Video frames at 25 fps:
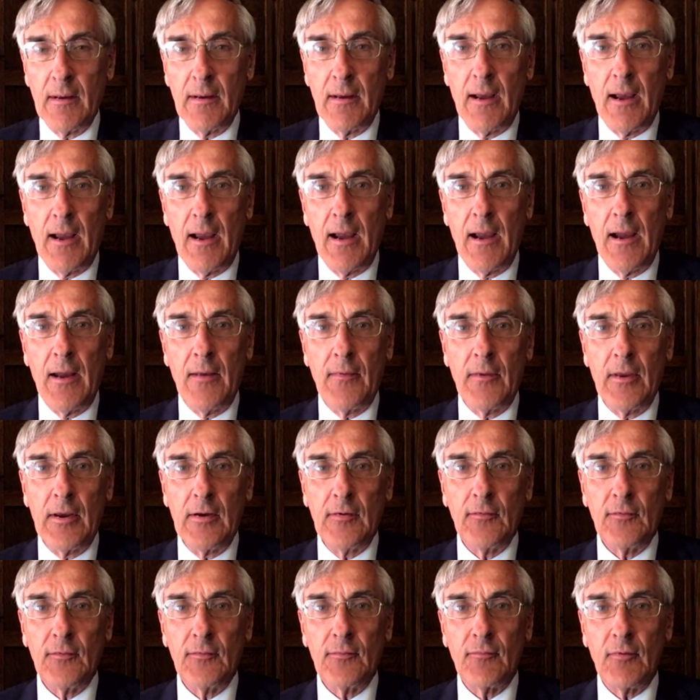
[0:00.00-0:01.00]
uh, and they
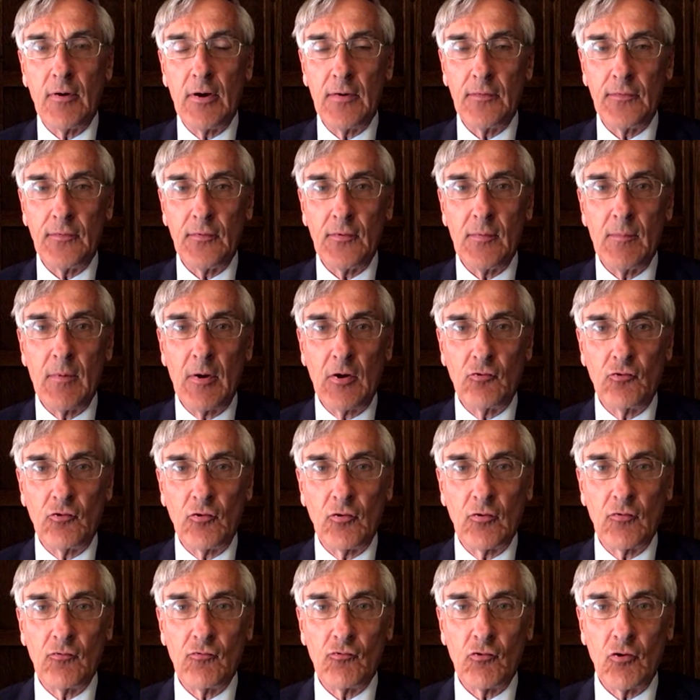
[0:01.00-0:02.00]
do far too much to
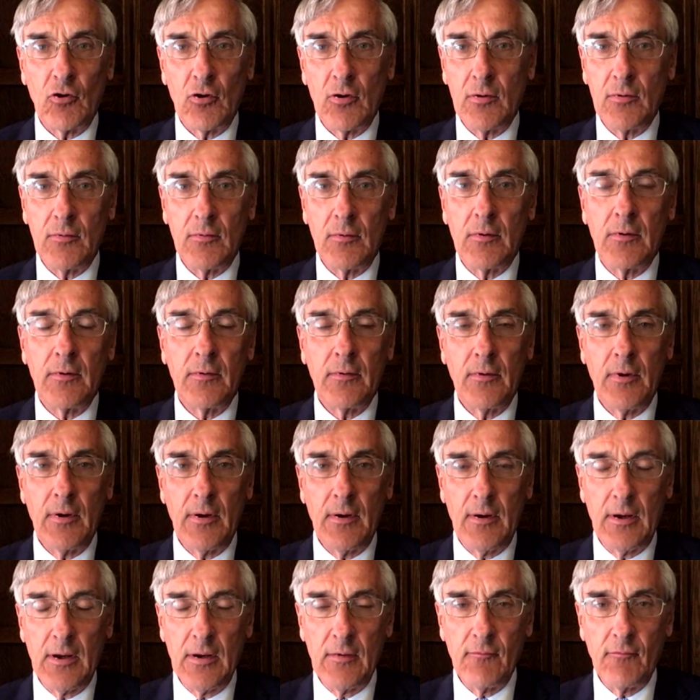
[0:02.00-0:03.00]
control uh,
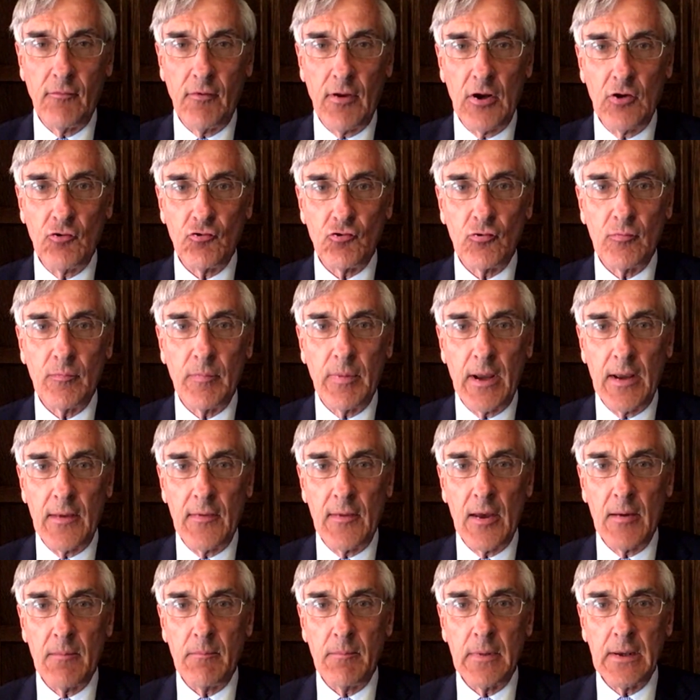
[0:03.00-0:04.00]
inflation by
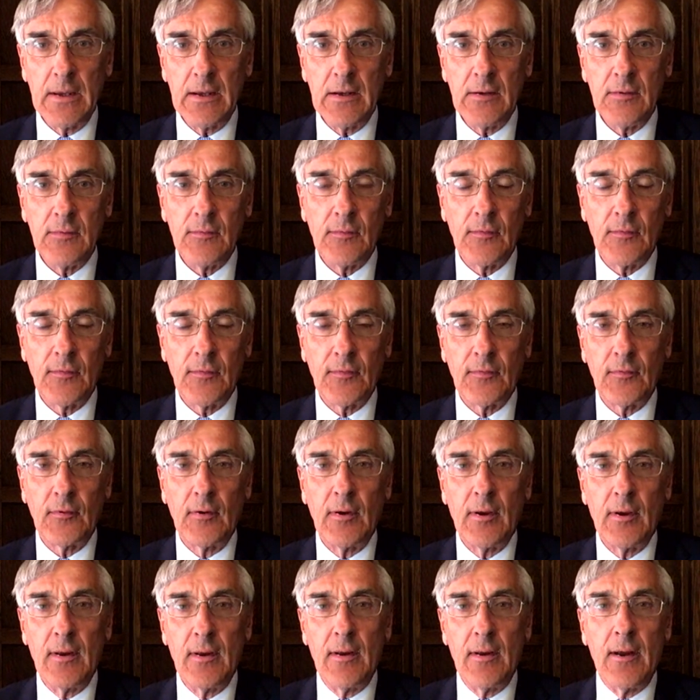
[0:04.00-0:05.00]
that means.